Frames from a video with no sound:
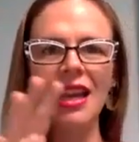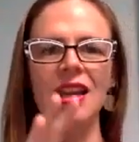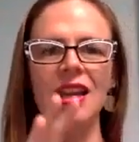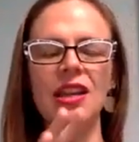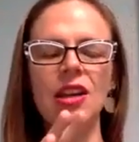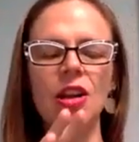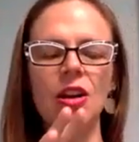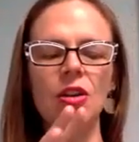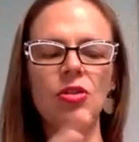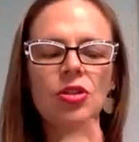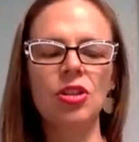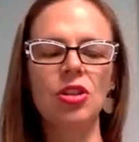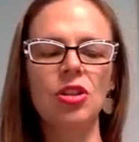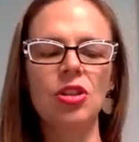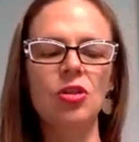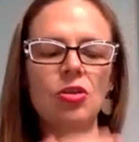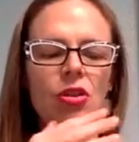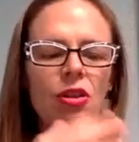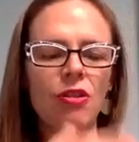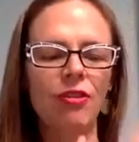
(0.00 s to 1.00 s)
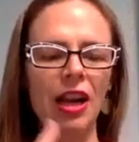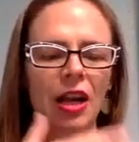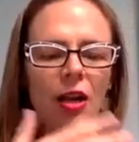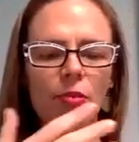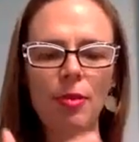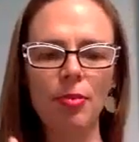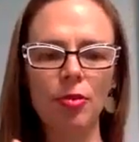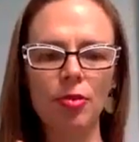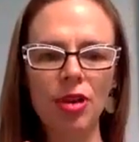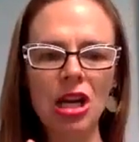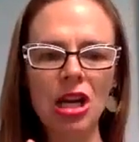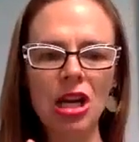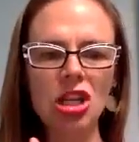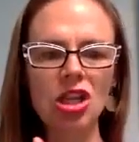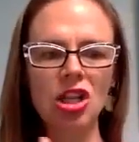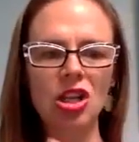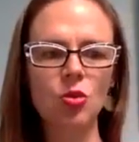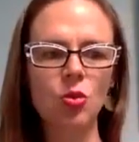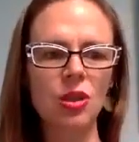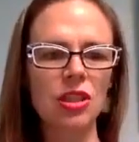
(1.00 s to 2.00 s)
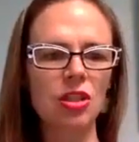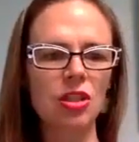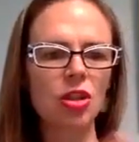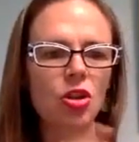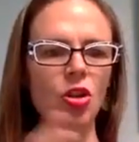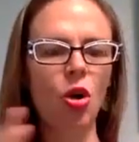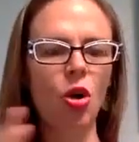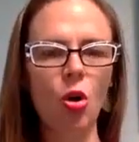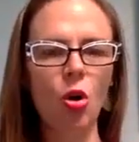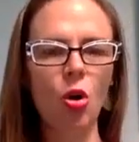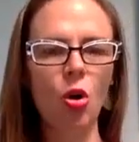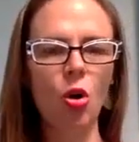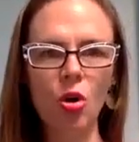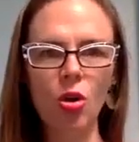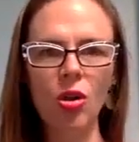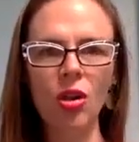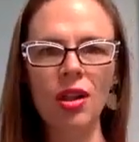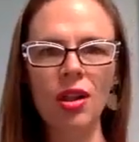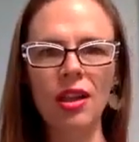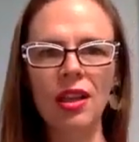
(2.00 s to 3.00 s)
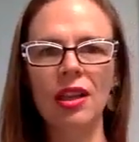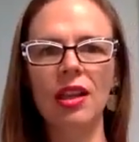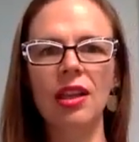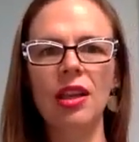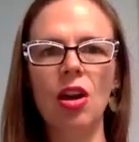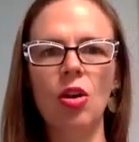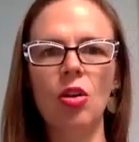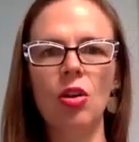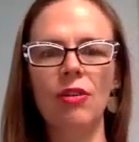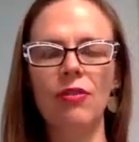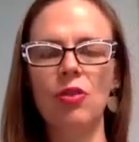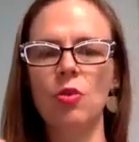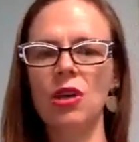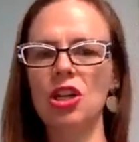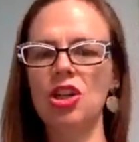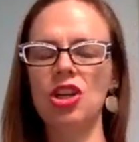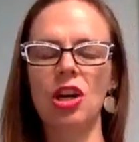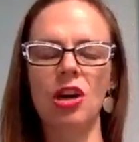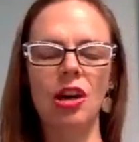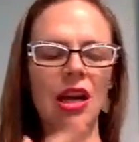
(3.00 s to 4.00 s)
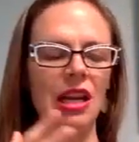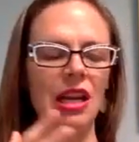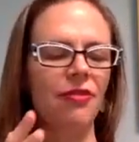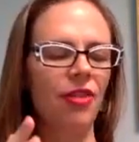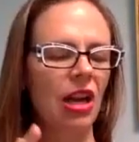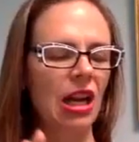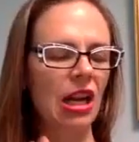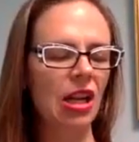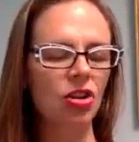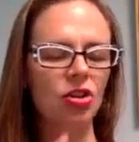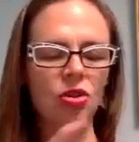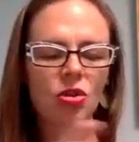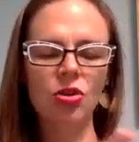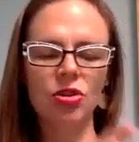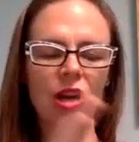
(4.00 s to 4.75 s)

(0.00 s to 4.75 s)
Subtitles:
you know, to do your final preparations? What's the goal? You know, if you want to share any financial